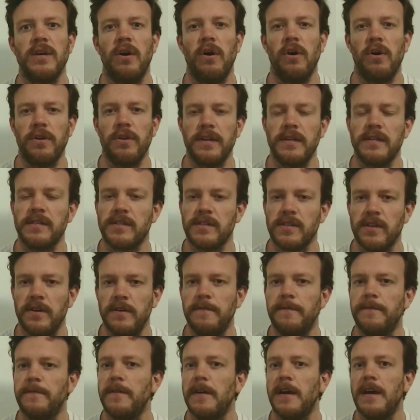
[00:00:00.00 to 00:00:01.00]
on a
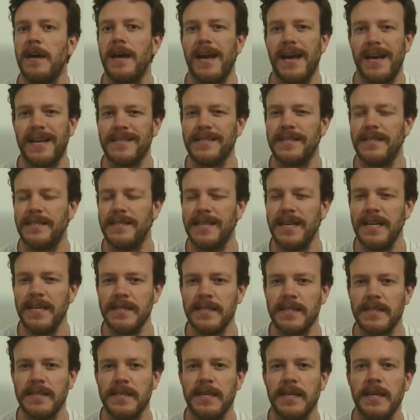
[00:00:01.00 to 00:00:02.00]
sofa, at a
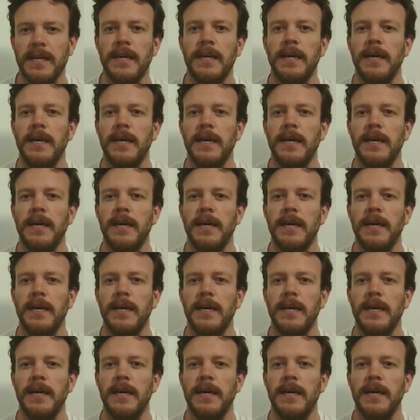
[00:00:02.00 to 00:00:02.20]
desk,